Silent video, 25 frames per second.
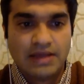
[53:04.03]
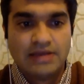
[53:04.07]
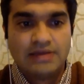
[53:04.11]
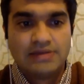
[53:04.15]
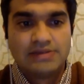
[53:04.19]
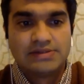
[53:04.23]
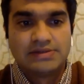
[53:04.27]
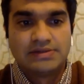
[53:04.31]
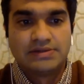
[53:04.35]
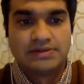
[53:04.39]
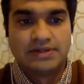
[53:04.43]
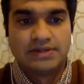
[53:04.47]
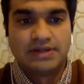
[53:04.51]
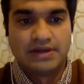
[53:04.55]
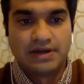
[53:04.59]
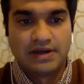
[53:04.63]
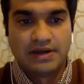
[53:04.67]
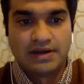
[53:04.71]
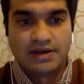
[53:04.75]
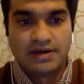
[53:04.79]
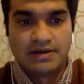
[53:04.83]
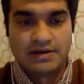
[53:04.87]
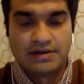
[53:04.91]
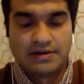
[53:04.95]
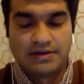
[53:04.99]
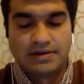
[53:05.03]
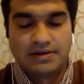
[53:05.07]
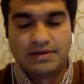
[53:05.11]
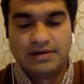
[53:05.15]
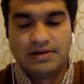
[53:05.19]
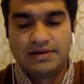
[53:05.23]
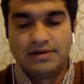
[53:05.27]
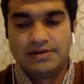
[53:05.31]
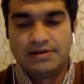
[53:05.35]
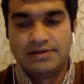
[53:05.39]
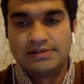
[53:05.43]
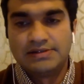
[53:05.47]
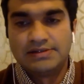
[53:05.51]
So there
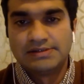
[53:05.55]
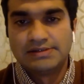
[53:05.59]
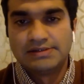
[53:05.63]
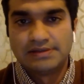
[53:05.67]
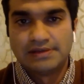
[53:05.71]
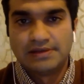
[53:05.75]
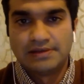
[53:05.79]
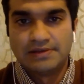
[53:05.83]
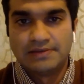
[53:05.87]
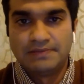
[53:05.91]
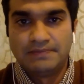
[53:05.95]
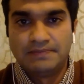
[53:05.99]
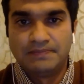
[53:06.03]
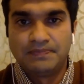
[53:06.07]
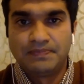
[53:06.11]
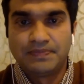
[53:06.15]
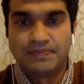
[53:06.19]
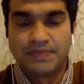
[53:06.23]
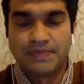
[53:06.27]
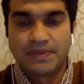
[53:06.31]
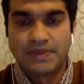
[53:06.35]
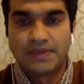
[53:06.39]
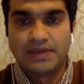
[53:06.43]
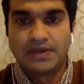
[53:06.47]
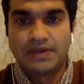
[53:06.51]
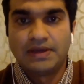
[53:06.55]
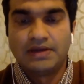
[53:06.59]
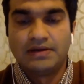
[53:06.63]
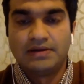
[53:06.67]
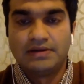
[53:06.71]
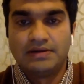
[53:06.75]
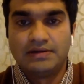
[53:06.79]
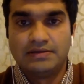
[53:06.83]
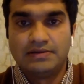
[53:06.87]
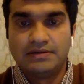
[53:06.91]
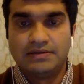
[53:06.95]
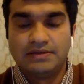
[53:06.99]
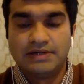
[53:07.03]
are some
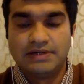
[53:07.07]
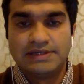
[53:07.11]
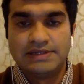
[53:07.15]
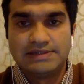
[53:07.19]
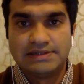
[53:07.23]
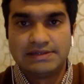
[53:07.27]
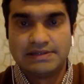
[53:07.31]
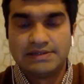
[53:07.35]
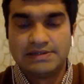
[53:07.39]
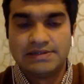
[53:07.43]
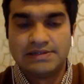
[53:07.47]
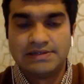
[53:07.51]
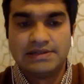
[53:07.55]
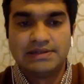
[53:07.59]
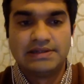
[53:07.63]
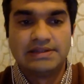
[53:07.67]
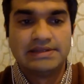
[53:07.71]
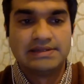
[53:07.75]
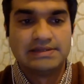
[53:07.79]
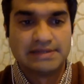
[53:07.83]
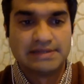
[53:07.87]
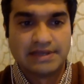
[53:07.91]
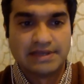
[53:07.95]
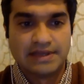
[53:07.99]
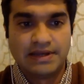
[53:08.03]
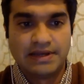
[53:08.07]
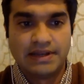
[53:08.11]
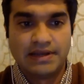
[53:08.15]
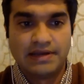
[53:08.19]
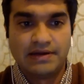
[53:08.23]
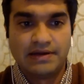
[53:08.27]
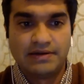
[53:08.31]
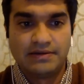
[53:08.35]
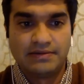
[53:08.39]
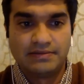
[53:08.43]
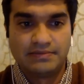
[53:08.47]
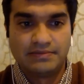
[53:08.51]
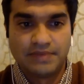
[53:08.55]
research in this
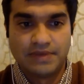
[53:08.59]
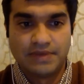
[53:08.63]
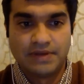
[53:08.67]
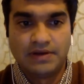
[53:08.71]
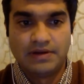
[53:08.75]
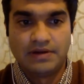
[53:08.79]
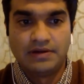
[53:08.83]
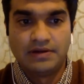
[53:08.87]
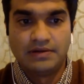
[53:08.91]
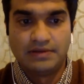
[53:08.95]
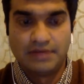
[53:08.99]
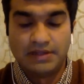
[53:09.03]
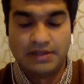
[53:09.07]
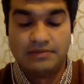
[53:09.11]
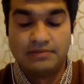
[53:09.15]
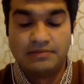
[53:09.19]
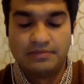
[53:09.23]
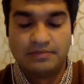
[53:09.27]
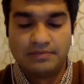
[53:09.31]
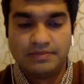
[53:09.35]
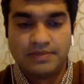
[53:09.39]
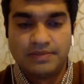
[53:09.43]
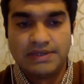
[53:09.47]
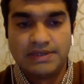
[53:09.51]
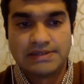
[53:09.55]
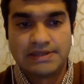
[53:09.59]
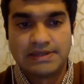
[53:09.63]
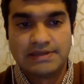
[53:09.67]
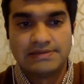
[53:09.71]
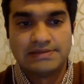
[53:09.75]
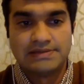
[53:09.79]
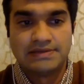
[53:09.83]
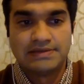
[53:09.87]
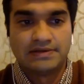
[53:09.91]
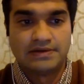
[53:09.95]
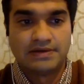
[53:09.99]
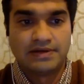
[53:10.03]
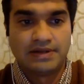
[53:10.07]
area, in breast
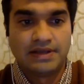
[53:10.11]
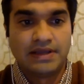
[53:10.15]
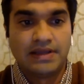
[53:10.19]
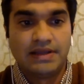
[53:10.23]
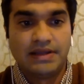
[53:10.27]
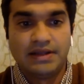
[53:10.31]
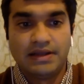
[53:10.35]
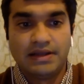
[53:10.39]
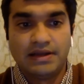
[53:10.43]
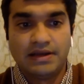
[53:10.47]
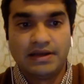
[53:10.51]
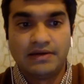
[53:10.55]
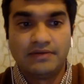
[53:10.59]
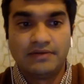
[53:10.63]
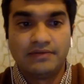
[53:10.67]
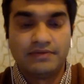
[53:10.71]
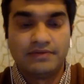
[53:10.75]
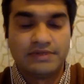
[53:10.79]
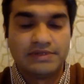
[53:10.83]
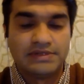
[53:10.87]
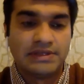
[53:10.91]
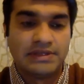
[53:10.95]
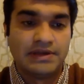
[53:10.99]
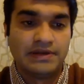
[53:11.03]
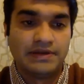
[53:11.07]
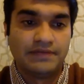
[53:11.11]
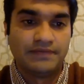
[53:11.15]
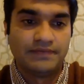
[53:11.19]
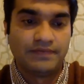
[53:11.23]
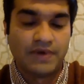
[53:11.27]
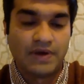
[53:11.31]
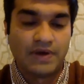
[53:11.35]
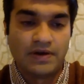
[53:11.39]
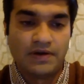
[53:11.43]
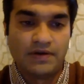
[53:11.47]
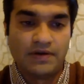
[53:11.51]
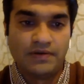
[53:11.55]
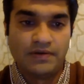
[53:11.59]
cancer area, which they
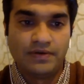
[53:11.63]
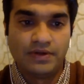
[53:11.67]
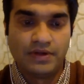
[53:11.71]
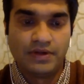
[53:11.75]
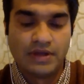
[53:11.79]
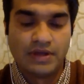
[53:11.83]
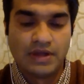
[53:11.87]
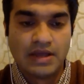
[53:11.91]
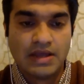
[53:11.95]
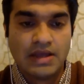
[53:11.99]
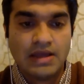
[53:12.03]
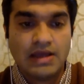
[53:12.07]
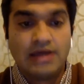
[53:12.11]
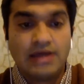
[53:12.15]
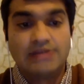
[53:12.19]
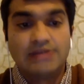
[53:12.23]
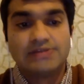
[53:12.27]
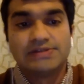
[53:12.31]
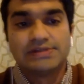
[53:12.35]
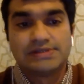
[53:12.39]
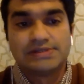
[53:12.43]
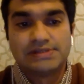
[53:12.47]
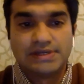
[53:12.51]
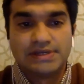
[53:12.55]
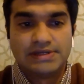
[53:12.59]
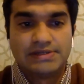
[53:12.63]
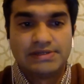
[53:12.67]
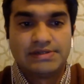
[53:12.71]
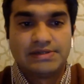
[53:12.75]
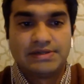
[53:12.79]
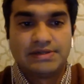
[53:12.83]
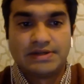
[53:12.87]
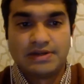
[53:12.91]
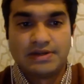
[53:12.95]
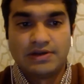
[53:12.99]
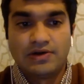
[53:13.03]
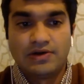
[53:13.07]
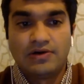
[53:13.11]
found
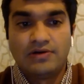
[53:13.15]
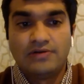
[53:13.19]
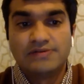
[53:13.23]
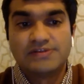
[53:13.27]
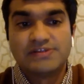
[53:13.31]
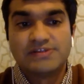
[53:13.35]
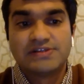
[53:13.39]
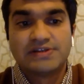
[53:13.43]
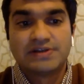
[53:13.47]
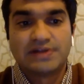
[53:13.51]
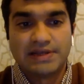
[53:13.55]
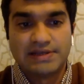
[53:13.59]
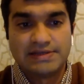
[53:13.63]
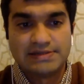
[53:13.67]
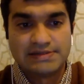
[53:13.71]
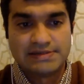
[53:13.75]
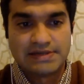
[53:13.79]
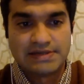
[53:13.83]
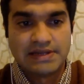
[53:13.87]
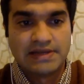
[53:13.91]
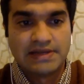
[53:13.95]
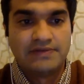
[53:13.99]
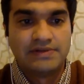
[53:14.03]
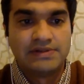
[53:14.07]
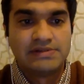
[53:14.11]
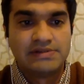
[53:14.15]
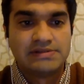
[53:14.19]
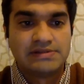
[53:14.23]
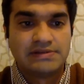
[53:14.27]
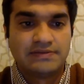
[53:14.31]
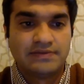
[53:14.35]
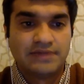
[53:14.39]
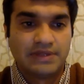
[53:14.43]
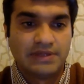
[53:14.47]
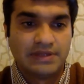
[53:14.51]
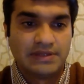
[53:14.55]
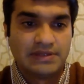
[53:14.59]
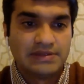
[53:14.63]
association of stress levels
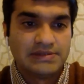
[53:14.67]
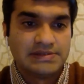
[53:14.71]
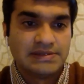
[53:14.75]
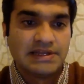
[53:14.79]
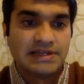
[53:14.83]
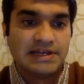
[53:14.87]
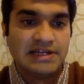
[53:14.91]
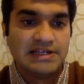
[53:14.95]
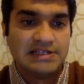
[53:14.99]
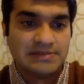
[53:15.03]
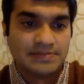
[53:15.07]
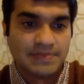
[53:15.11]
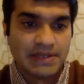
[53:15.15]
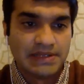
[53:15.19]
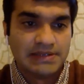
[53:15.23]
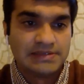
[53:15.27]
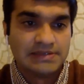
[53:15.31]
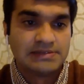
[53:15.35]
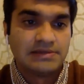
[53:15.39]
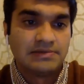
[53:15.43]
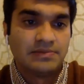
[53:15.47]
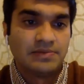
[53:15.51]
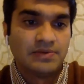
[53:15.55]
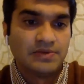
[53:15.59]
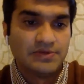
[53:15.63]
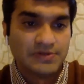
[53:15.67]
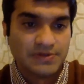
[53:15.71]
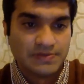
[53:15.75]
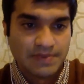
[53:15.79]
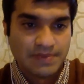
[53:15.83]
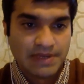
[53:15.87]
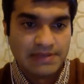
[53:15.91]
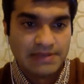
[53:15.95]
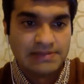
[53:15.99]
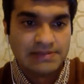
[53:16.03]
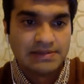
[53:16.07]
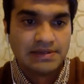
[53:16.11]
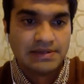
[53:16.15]
with this green space and blue
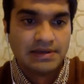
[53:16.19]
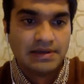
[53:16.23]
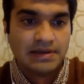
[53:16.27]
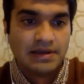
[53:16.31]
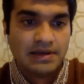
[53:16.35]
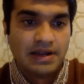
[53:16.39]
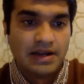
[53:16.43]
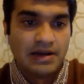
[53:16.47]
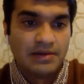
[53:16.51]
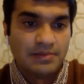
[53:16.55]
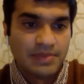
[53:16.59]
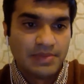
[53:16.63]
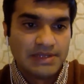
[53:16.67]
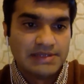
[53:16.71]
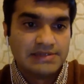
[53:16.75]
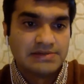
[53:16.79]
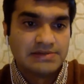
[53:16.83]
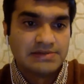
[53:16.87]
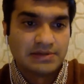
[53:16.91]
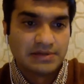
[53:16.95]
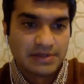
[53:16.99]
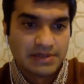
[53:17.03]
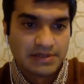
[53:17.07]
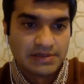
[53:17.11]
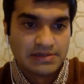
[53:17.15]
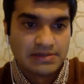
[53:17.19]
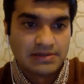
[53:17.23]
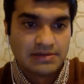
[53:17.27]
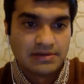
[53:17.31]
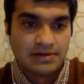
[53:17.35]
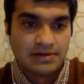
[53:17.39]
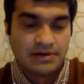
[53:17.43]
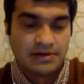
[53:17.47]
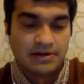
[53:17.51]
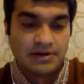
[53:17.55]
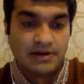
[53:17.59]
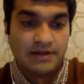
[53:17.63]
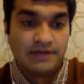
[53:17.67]
space, and based on the
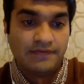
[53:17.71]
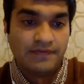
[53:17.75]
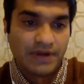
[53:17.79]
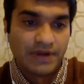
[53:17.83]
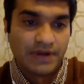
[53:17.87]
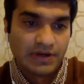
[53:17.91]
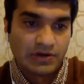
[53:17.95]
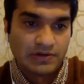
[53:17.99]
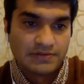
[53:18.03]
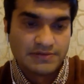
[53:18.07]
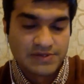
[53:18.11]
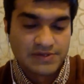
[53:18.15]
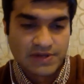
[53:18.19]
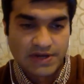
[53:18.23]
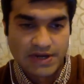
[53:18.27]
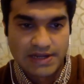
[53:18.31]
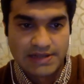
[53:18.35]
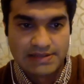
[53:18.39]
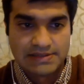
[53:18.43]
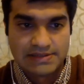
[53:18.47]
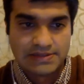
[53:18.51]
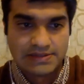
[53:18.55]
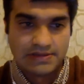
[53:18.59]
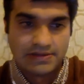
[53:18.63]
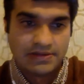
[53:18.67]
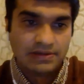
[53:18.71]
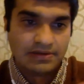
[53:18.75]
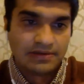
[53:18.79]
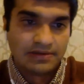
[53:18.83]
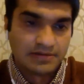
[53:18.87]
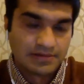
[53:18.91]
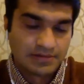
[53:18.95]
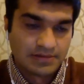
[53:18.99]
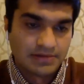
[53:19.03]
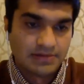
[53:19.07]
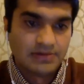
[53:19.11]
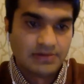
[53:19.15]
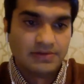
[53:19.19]
effect of stress on
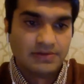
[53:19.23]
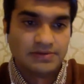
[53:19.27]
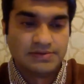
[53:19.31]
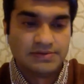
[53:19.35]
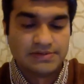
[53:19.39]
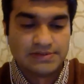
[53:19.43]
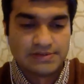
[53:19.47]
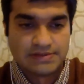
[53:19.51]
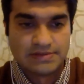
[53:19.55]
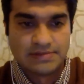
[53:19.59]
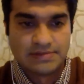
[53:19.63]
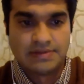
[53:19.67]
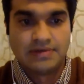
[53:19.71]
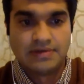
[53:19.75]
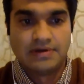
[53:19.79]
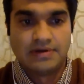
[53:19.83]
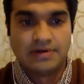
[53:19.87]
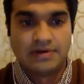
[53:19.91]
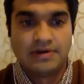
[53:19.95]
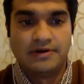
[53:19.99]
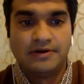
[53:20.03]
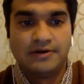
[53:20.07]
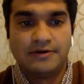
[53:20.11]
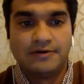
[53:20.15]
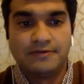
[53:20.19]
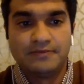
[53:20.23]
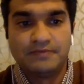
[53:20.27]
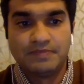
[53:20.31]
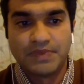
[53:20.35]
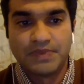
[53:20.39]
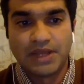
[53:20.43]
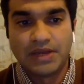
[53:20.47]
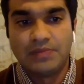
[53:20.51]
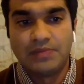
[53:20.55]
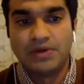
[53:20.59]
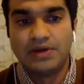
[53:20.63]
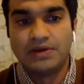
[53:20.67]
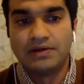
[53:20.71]
those
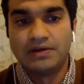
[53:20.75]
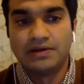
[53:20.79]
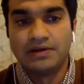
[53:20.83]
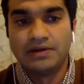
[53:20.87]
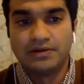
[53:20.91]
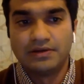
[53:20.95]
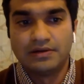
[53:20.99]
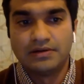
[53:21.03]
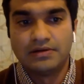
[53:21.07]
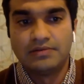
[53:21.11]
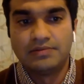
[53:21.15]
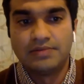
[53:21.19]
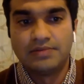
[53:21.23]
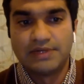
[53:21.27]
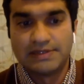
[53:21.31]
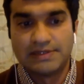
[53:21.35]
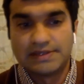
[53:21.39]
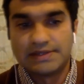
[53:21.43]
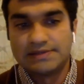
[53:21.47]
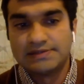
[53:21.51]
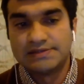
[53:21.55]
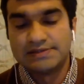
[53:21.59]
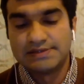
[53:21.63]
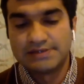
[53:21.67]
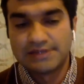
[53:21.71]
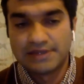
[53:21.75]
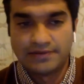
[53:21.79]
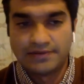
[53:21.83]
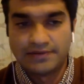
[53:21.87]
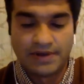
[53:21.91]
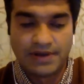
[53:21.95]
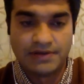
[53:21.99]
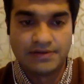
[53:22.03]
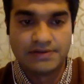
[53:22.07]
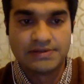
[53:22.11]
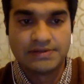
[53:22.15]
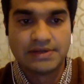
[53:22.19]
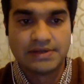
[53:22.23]
among breast cancer
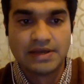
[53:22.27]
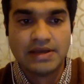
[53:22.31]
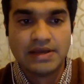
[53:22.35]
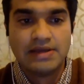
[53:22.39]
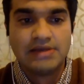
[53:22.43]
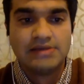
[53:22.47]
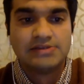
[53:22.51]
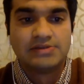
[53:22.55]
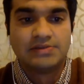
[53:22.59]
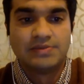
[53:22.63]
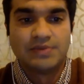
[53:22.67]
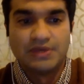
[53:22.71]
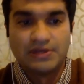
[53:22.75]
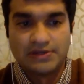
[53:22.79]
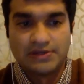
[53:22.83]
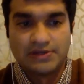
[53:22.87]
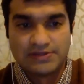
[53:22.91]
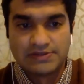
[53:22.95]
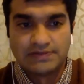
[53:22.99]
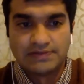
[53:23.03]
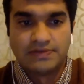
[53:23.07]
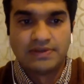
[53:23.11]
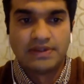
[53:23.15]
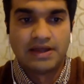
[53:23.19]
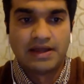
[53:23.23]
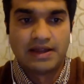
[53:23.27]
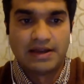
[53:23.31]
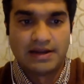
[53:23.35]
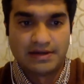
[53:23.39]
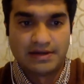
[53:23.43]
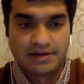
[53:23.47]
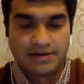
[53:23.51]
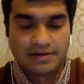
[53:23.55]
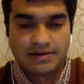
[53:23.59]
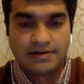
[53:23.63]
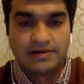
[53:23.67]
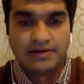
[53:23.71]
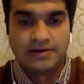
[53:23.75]
survivors. So because of that,
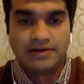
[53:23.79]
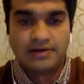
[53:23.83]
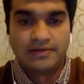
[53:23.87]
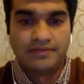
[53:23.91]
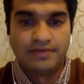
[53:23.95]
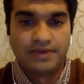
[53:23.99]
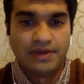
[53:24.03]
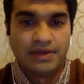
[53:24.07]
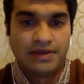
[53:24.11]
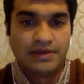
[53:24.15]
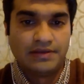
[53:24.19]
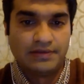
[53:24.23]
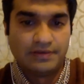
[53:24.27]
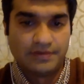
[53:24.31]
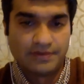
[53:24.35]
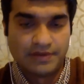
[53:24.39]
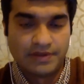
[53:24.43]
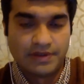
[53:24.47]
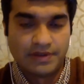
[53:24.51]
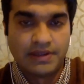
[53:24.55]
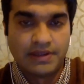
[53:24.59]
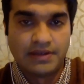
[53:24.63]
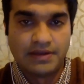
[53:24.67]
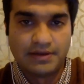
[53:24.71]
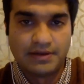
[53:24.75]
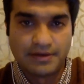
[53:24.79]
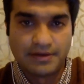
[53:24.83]
we are using